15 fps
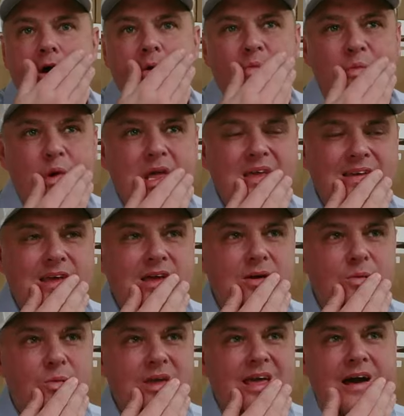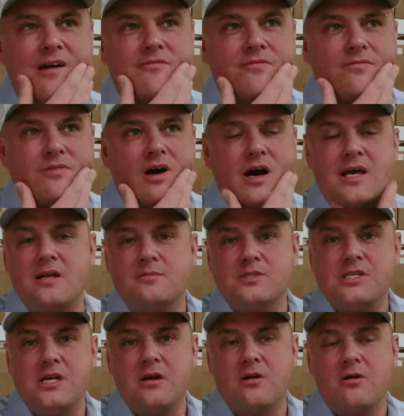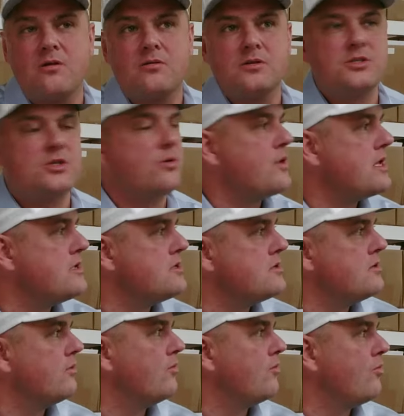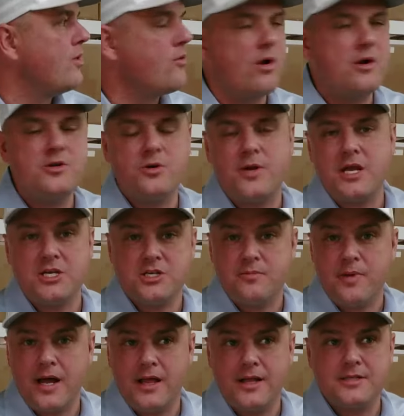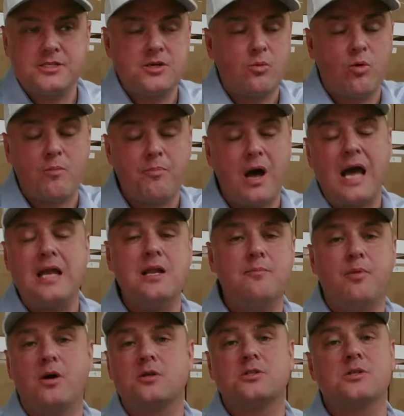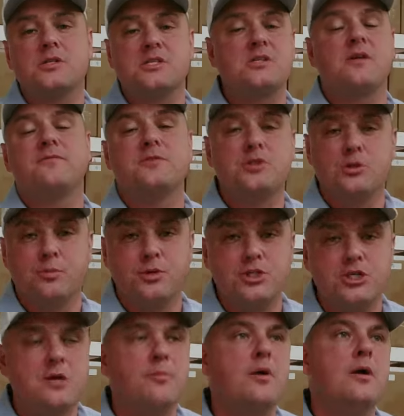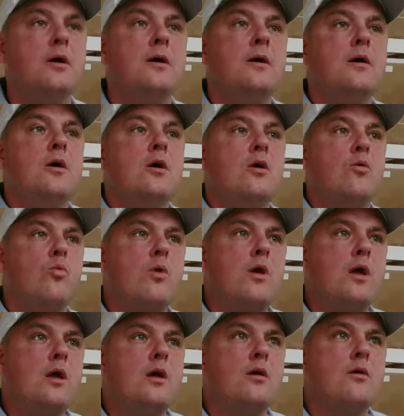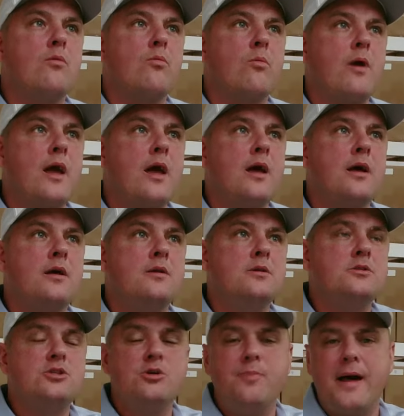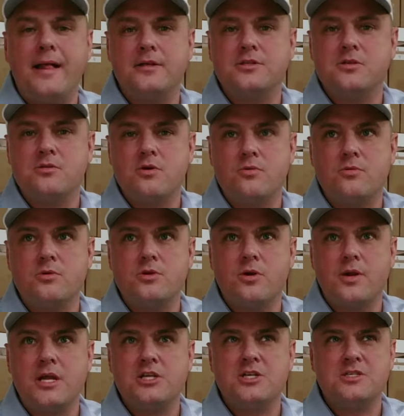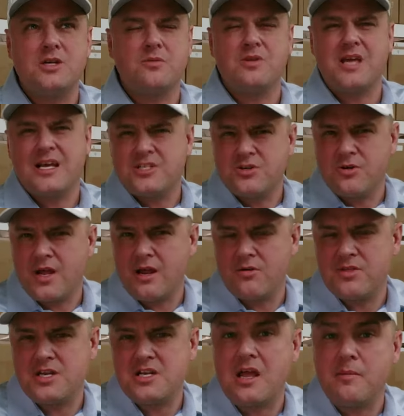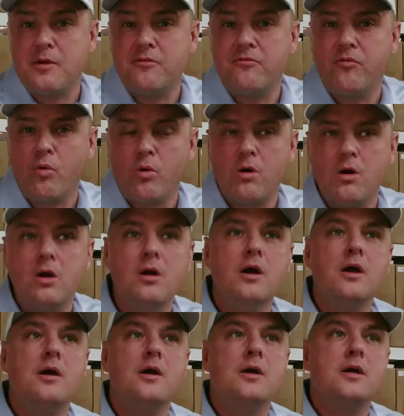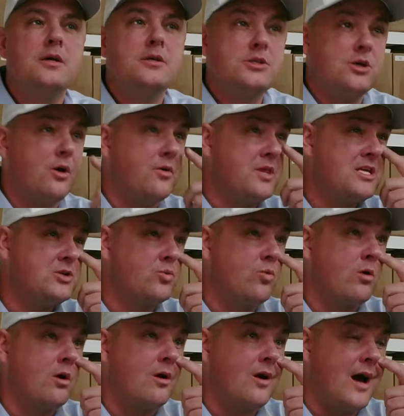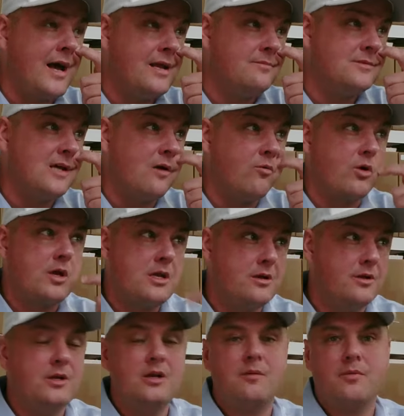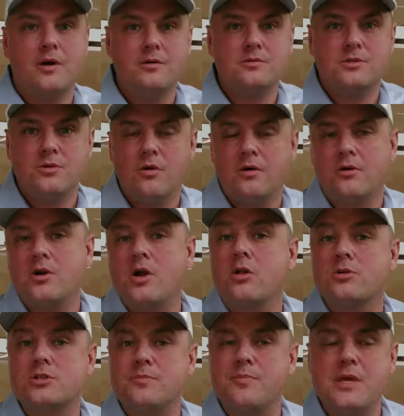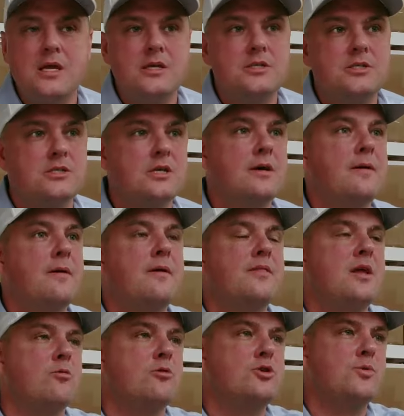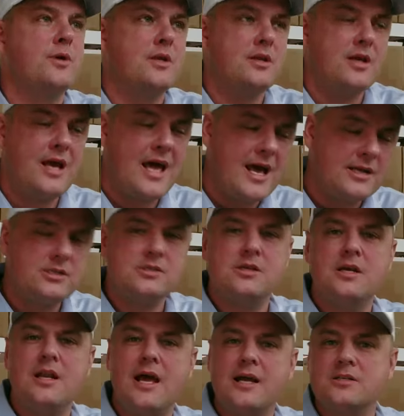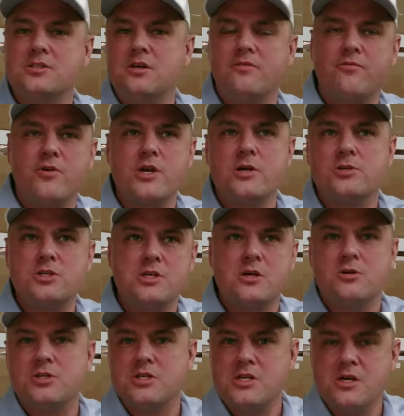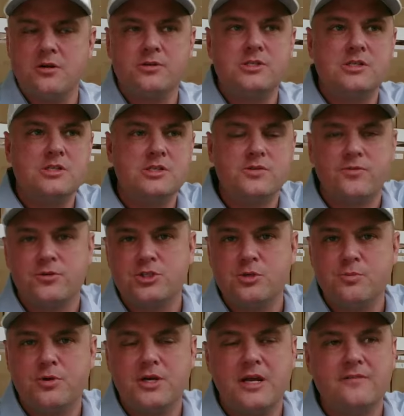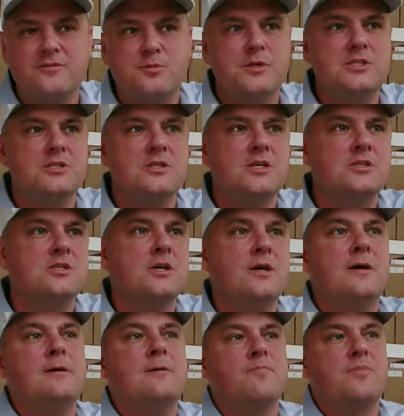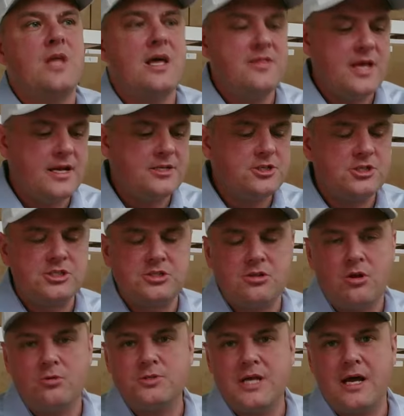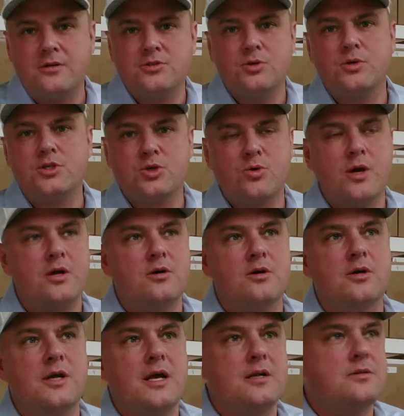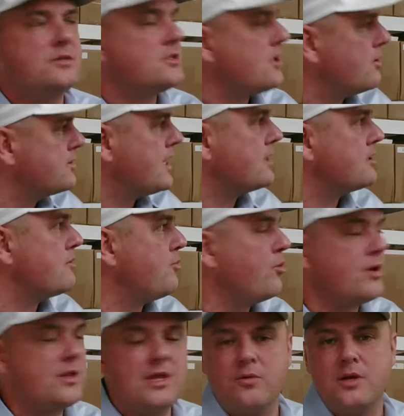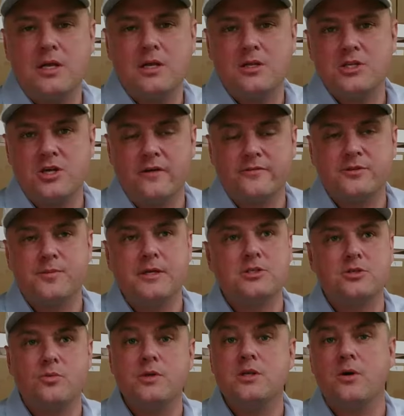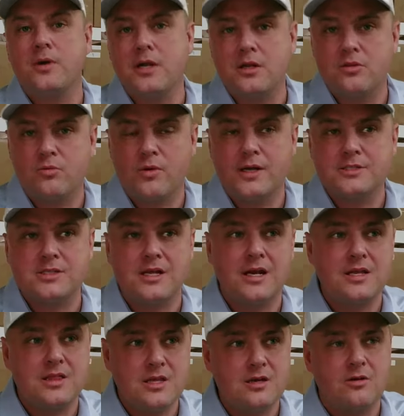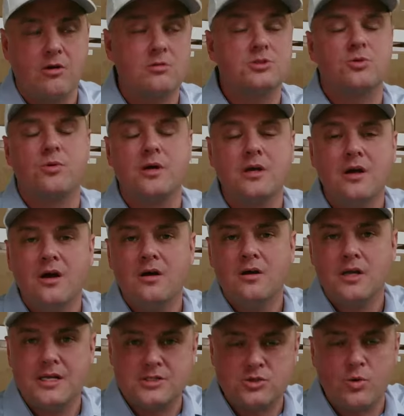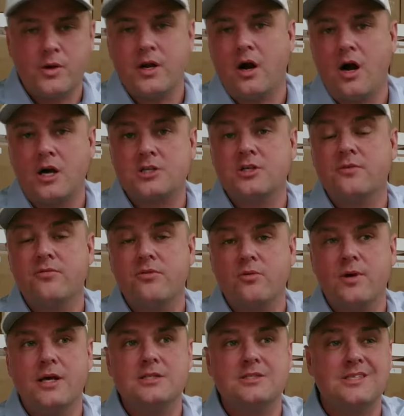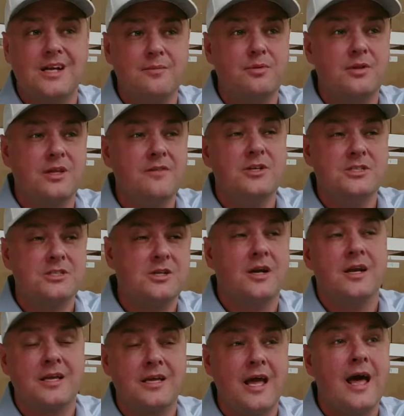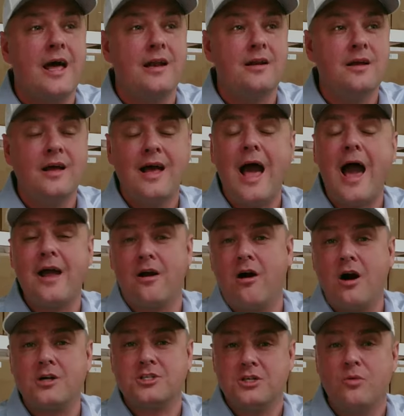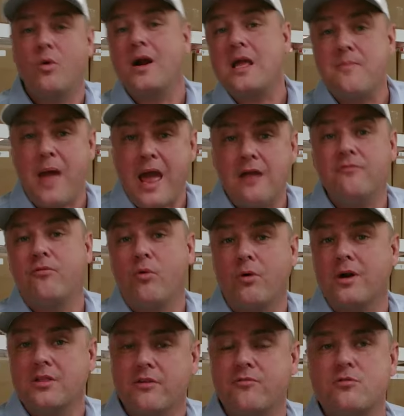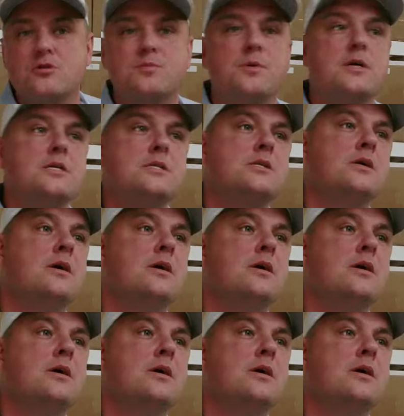We have items here. So we run donation pallets. We're buying in bulk, so the stuff is super cheap. We ran 2 pallets of donations out yesterday or the day before. So these were items that were yielding about $200 a piece. They were doing excellent for years and years and years. This is for Super Dave's business. And then it just slowed down to a trickle and slowed down to the point that we needed the shelf space. So we donated the rest. And I think, or sorry, it's going to auction for the rest. And I believe he's going to get at auction what he paid for it in the first place.